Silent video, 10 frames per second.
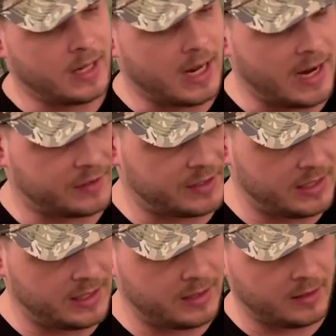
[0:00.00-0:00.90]
I've
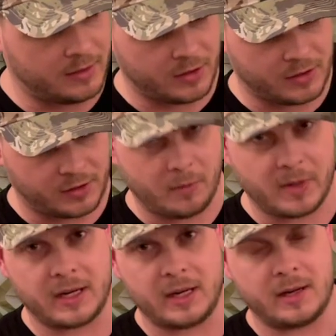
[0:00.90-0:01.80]
seen just so
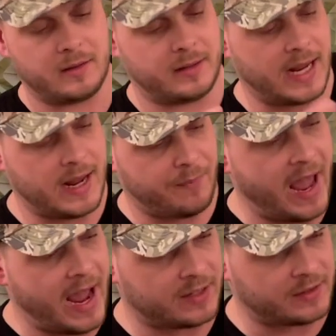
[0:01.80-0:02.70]
many day
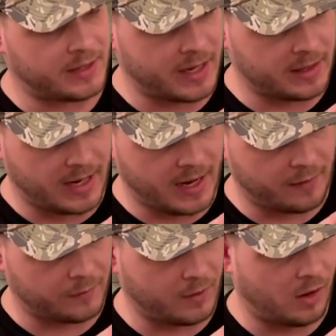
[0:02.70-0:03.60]
packs that
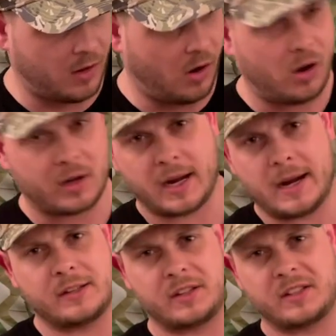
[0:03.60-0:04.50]
have all
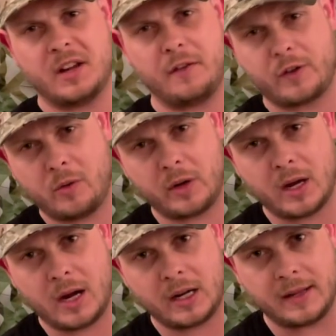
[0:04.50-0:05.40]
kinds of stuff going
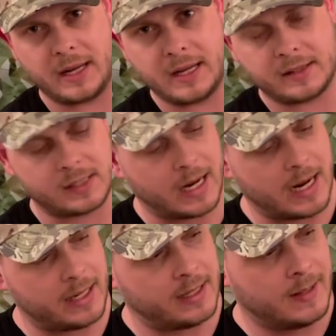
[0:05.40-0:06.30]
on the
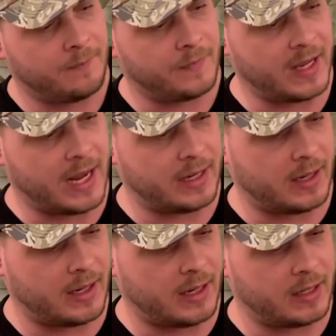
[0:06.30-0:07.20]
inside
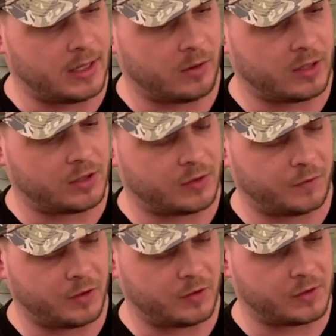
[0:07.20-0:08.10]
that, you know, it just
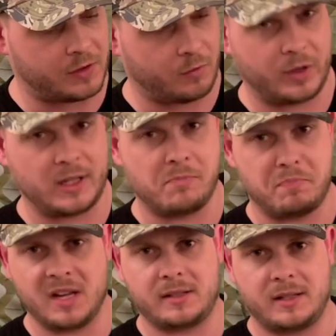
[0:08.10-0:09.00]
feels really
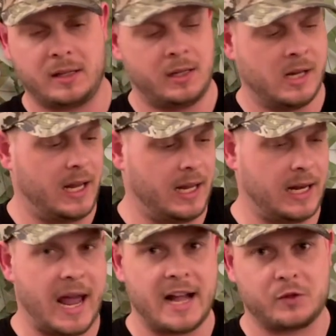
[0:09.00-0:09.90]
busy. It
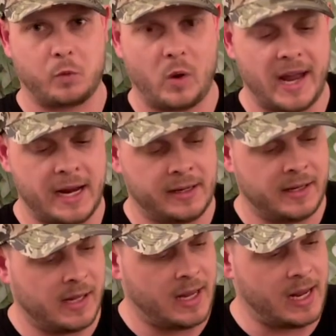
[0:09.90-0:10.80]
adds weight,
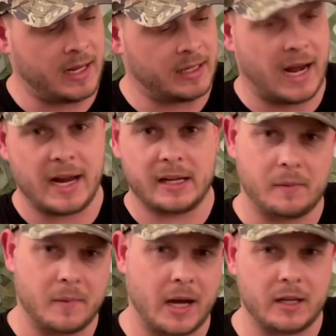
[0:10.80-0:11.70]
and I end
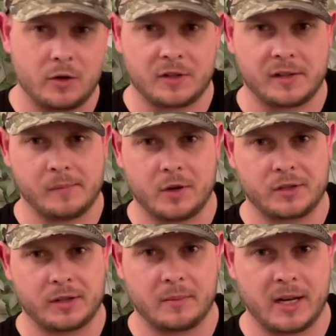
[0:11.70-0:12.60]
up not using
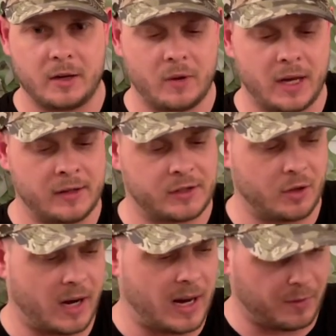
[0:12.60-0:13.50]
most of them anyways.
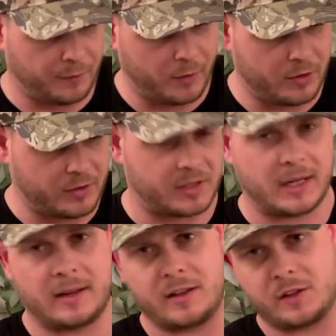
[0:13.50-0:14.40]
So I prefer just
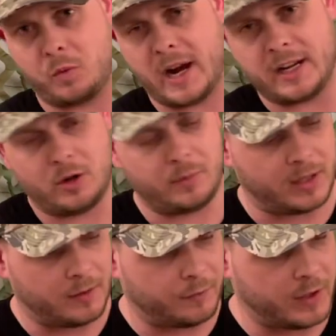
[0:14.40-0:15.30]
kind of this wide open
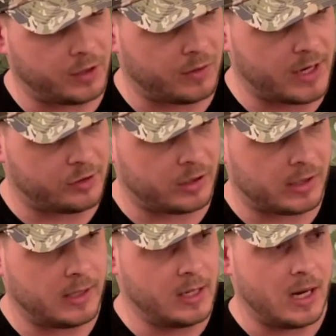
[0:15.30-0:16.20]

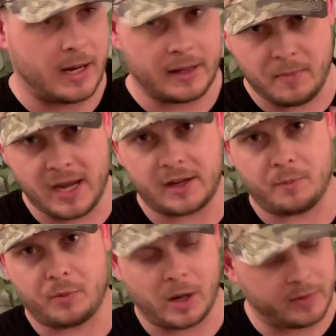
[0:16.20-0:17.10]
configuration in the main
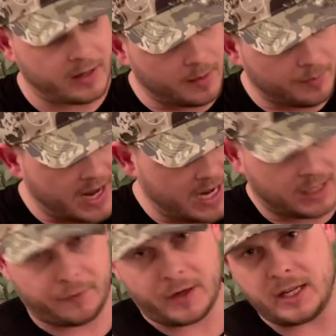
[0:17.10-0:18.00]
compartment of the bag.
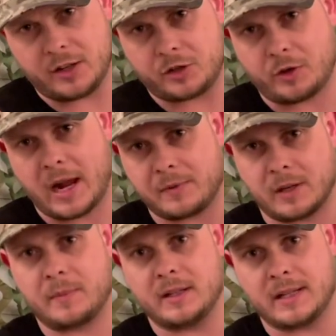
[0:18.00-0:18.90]
If I need to strap
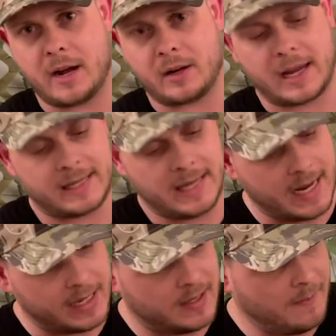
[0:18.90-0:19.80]
something down, I
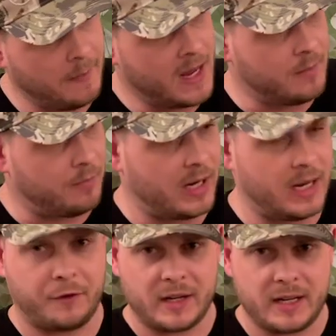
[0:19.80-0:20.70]
can. But
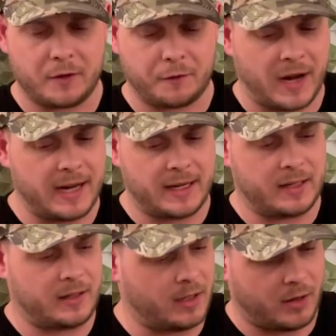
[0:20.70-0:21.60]
if I need to find
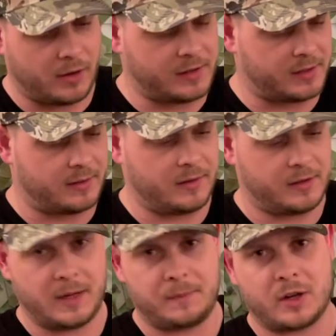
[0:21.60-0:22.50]
it, you know, this
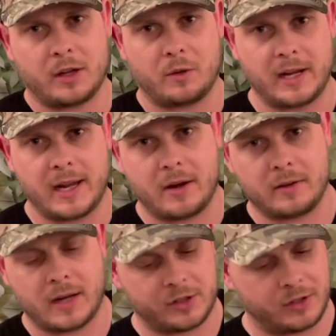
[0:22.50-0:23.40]
zips all the way
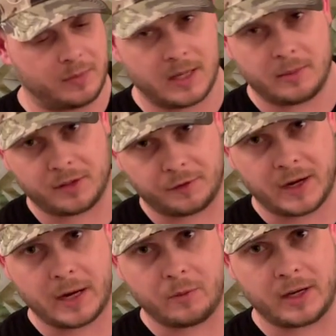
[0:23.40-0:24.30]
out. I should be able to
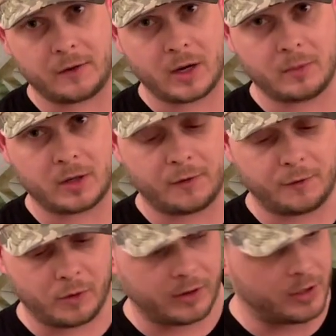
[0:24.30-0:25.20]
find whatever I'm looking
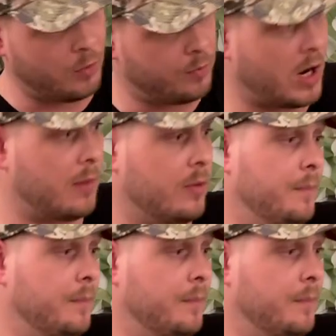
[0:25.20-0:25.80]
for, no problem.